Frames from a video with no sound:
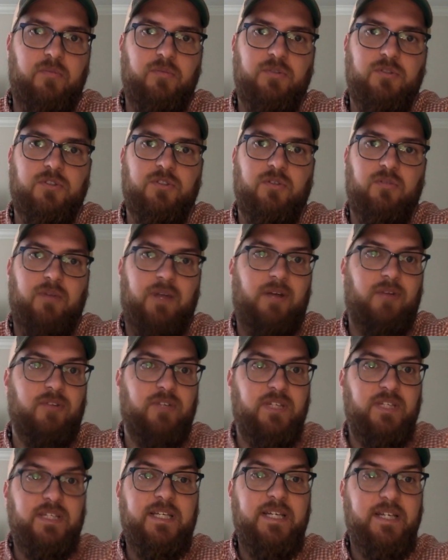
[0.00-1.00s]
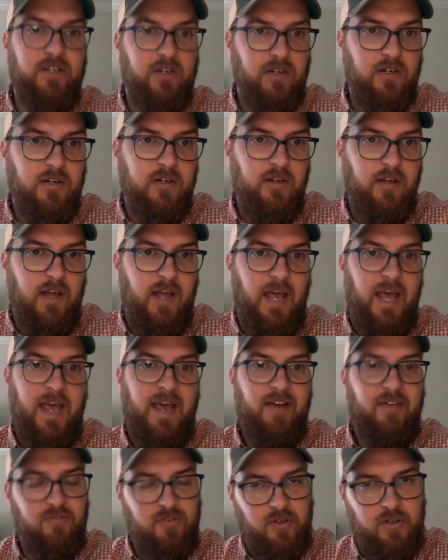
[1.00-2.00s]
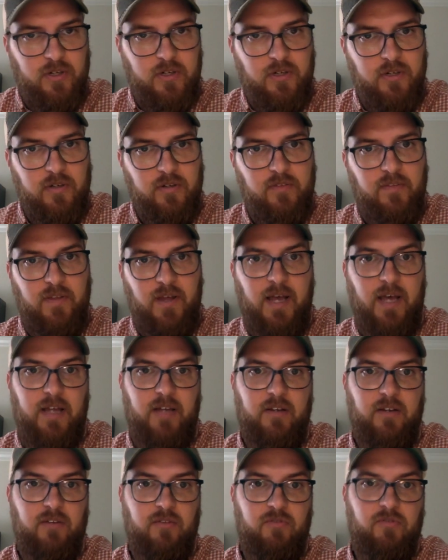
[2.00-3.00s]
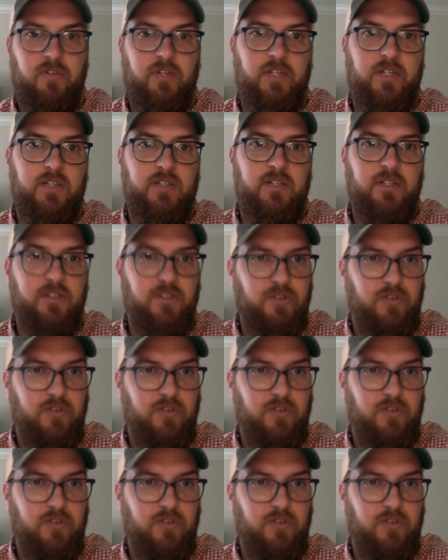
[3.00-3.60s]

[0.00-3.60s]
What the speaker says: was around a year after that event that the